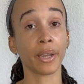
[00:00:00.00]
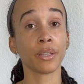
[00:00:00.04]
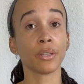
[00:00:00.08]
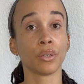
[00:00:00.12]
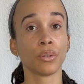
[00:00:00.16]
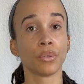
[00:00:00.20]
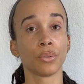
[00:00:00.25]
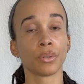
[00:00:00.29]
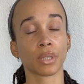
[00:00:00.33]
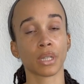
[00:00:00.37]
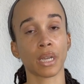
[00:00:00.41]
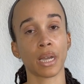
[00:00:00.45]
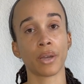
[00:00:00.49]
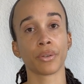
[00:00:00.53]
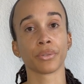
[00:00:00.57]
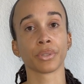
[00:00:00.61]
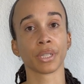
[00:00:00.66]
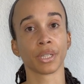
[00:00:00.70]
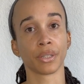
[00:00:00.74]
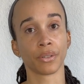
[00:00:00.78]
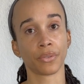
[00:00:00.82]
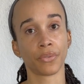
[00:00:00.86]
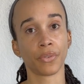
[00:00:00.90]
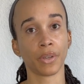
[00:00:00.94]
I use
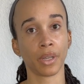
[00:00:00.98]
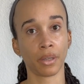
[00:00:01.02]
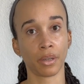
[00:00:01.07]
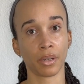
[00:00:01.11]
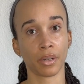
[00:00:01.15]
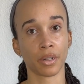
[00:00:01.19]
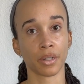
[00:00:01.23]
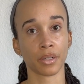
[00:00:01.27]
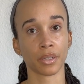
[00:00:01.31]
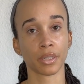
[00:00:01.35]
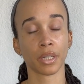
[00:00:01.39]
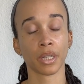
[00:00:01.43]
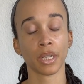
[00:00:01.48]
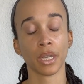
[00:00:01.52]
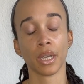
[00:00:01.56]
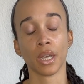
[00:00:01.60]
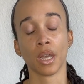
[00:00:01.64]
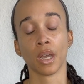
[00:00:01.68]
counting fingers,